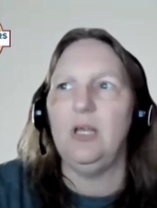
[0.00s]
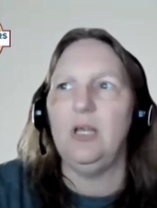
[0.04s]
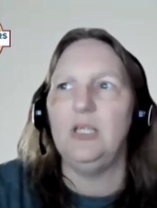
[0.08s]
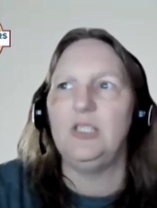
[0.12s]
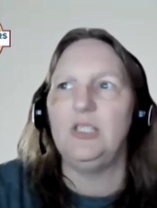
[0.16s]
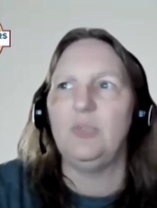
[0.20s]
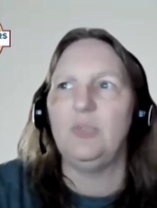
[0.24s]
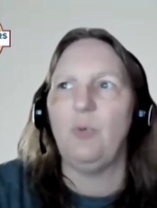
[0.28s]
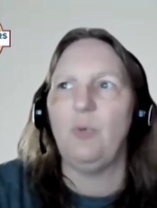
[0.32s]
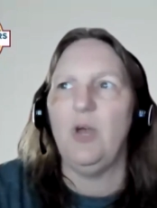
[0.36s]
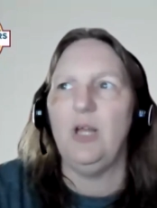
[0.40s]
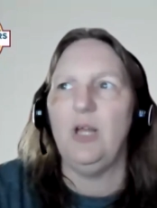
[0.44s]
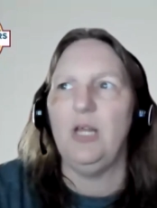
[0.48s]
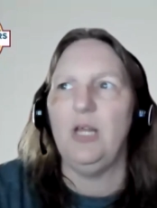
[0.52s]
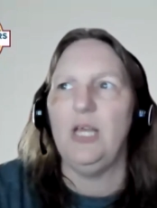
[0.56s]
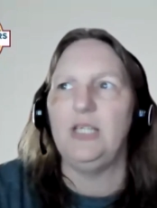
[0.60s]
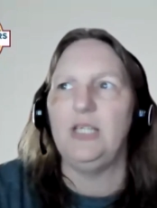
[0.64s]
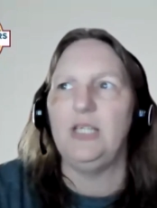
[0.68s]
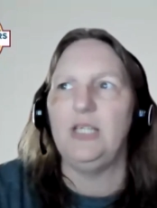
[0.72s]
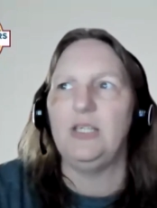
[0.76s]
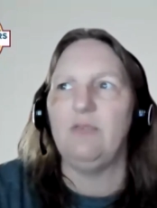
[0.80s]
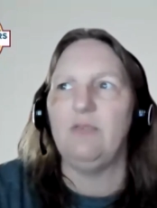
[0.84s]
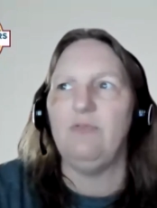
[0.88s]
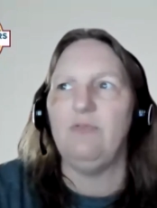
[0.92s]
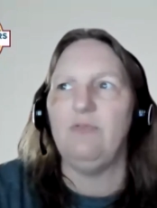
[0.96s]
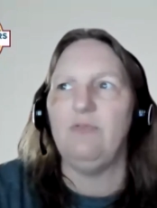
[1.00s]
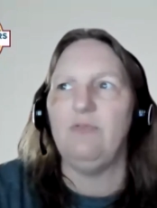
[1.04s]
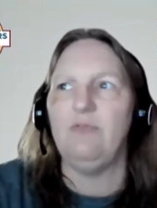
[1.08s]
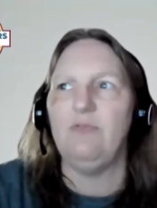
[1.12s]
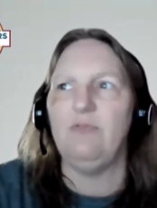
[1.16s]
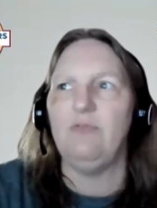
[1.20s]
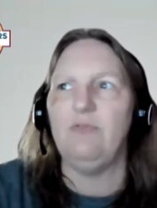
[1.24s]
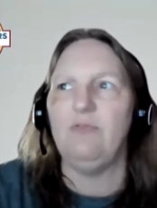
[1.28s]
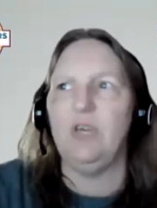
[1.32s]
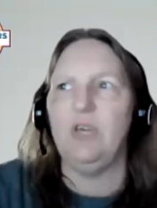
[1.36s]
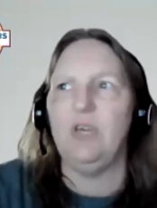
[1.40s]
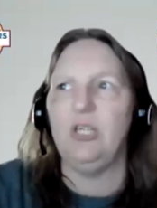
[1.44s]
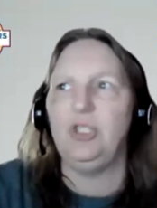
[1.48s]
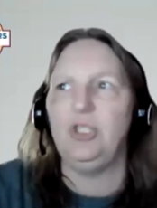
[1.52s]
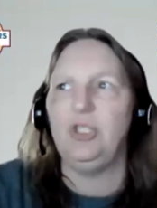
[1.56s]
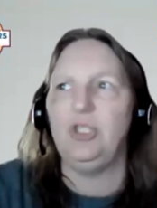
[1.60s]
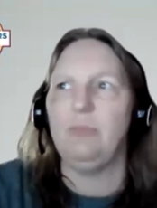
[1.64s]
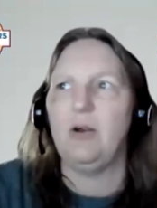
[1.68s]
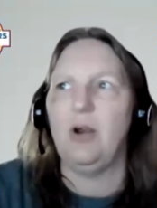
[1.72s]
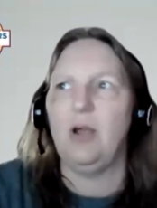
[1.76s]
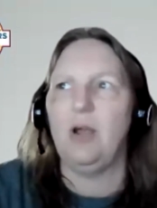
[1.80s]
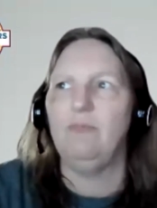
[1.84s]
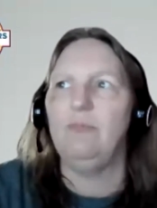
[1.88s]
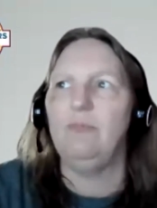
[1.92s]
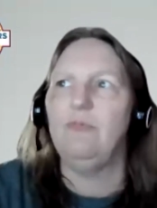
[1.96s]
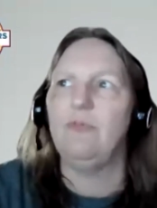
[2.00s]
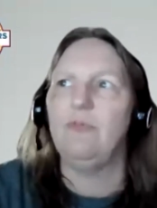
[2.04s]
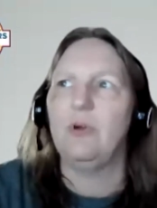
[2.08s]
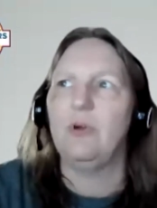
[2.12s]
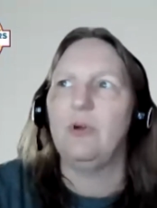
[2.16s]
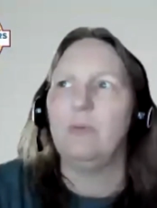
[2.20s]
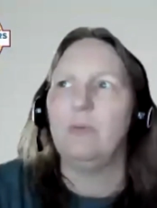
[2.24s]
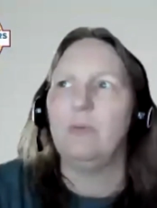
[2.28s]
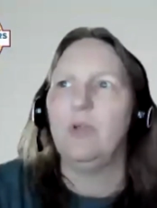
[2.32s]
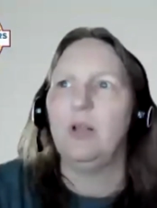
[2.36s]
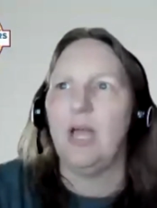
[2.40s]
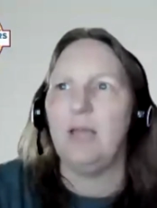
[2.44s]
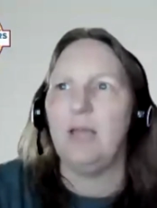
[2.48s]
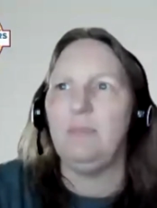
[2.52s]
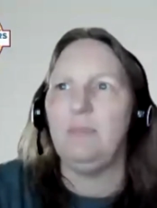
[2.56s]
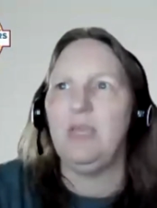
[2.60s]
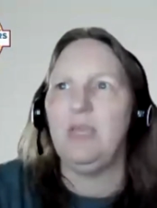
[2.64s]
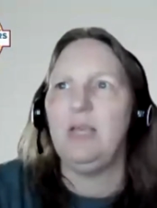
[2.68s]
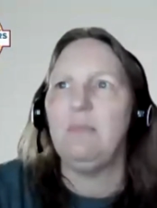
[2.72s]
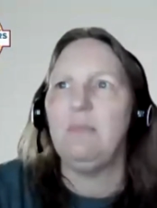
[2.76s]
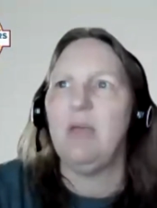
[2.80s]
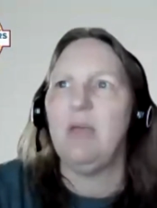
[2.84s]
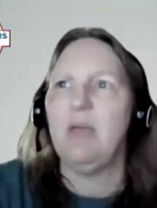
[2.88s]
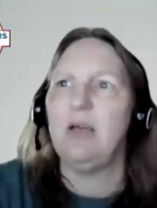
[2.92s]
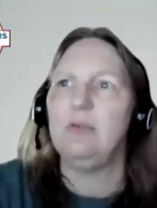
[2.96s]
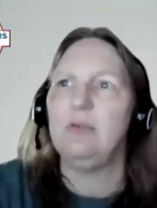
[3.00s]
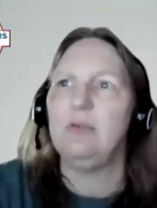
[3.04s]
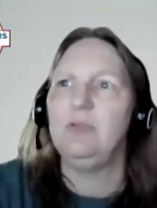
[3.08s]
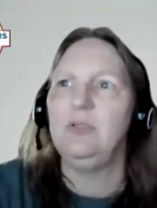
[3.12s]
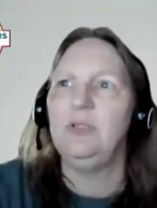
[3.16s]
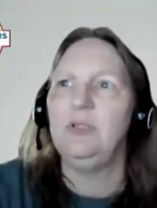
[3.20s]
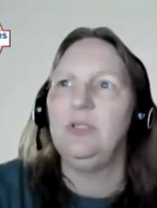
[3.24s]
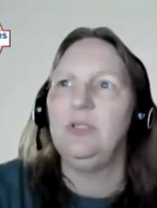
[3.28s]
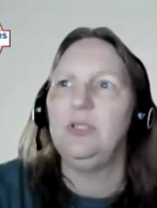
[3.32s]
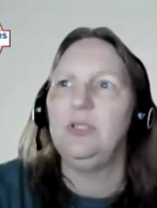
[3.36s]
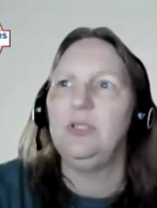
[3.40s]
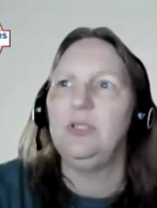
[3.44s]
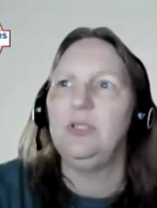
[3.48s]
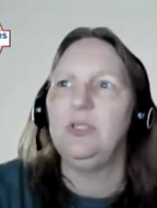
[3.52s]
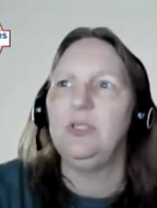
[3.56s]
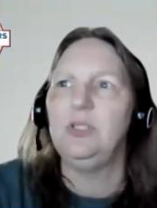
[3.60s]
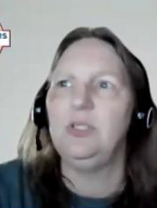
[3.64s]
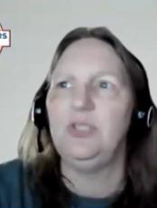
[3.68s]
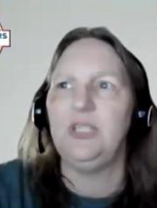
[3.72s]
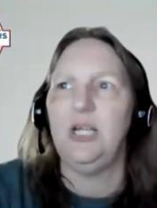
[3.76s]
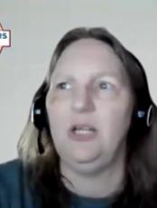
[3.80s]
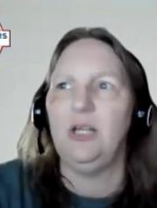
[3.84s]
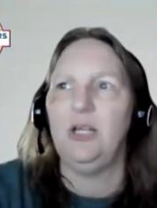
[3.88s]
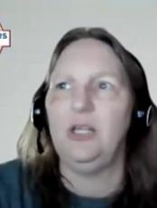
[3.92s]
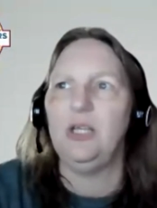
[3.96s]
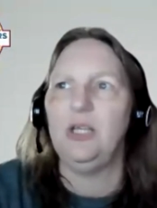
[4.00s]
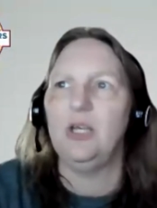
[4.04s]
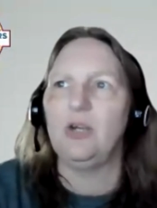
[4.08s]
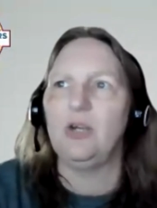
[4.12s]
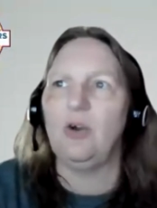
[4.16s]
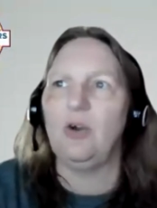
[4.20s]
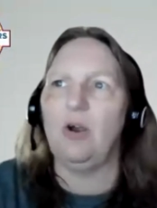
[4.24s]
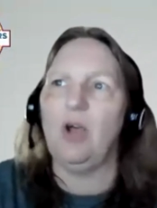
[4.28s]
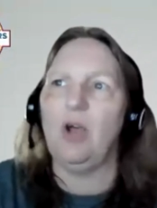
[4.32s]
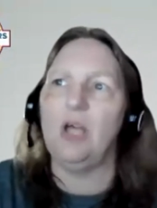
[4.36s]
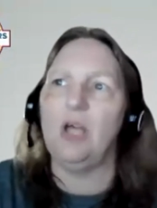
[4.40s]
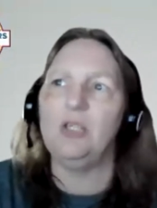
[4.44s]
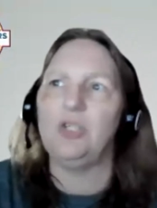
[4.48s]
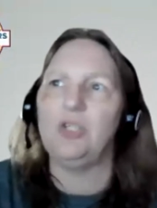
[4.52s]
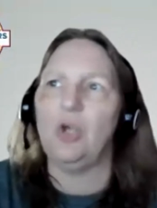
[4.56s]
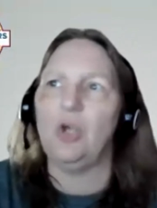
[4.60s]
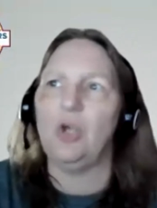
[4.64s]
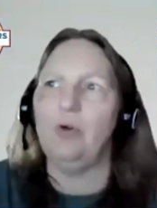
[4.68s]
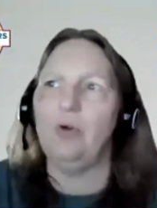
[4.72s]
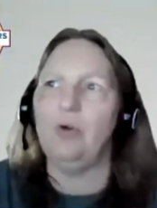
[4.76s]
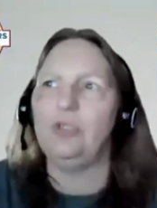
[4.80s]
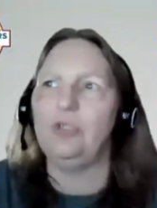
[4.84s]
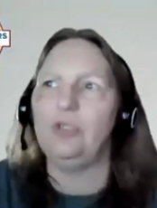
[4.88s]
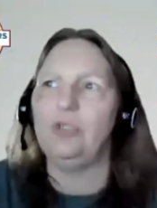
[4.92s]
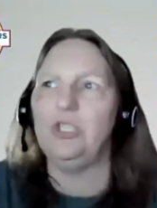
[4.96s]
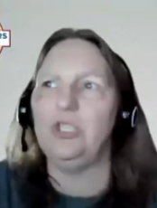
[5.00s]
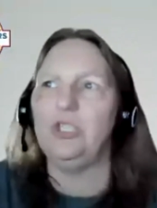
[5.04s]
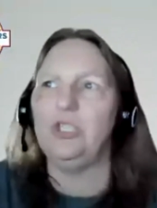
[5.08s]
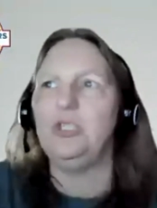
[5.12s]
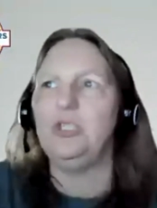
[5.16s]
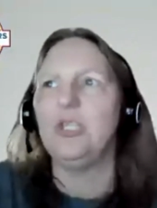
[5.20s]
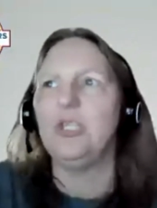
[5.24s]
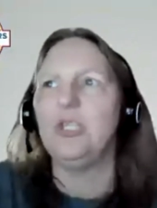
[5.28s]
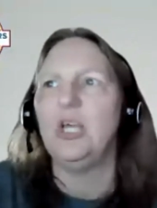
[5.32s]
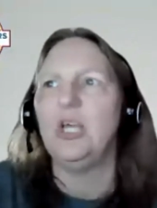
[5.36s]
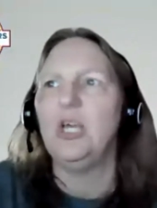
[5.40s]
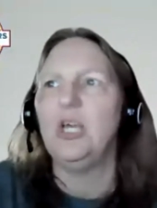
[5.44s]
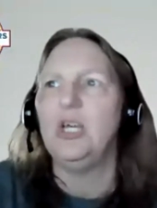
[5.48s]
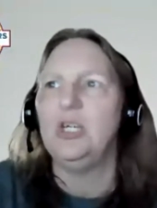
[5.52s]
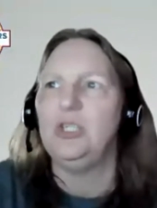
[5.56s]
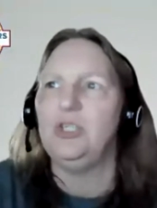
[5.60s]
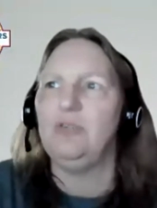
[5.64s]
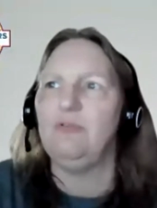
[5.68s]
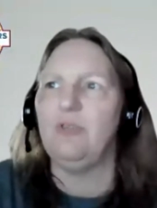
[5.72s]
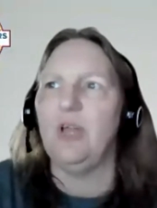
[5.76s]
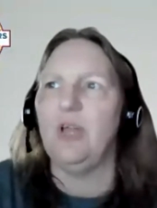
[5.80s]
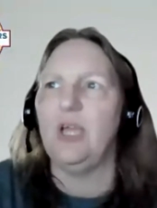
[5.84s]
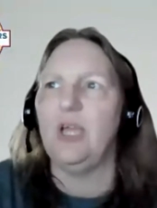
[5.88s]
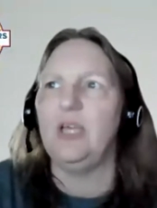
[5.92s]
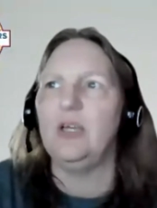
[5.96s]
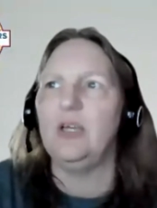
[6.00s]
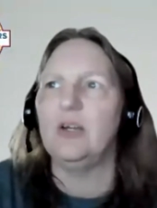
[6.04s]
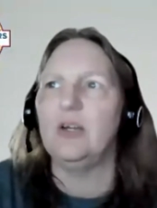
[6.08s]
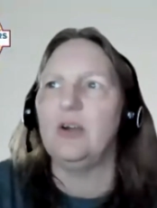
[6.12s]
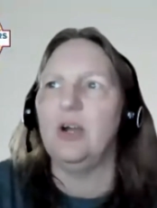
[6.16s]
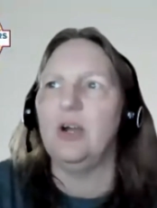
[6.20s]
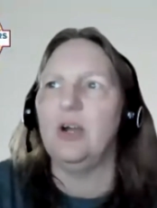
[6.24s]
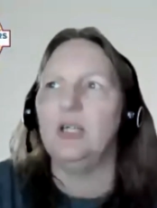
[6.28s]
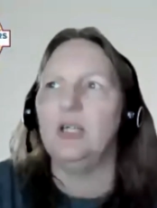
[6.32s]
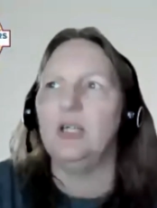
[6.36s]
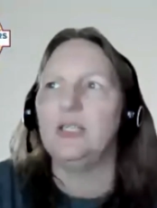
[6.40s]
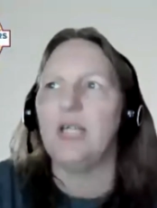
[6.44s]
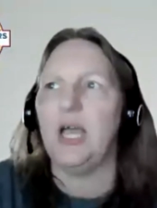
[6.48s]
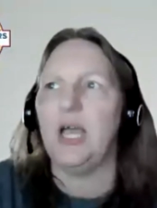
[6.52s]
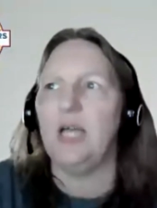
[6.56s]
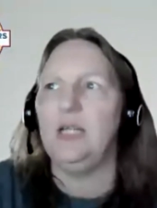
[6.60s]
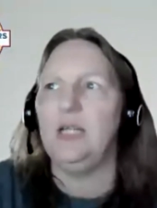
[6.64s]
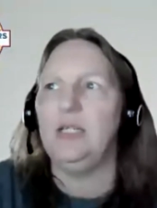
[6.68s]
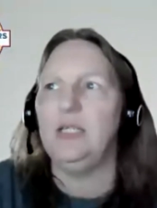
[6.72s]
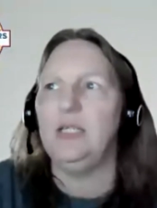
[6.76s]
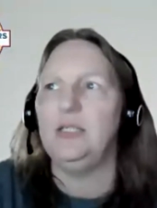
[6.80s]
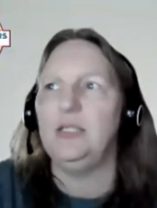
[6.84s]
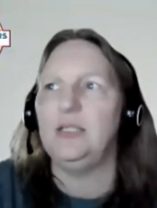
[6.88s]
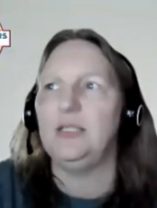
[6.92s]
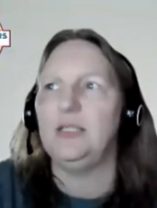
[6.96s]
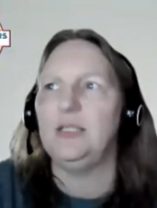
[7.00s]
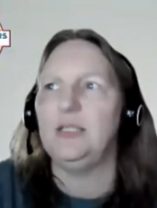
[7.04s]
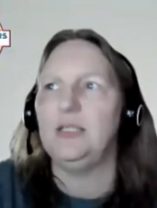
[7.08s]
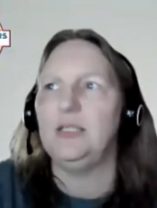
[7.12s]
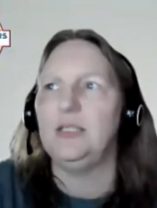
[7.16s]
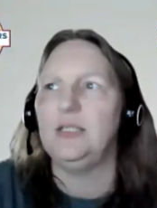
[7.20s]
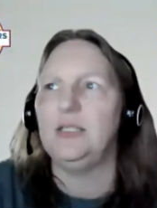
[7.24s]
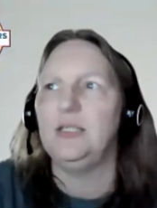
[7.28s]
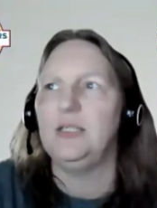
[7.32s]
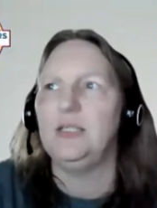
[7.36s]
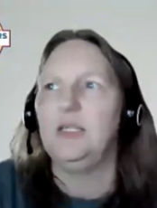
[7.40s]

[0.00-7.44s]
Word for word: as well as a venture background from climbing mountains to sailing across oceans to flying across continents.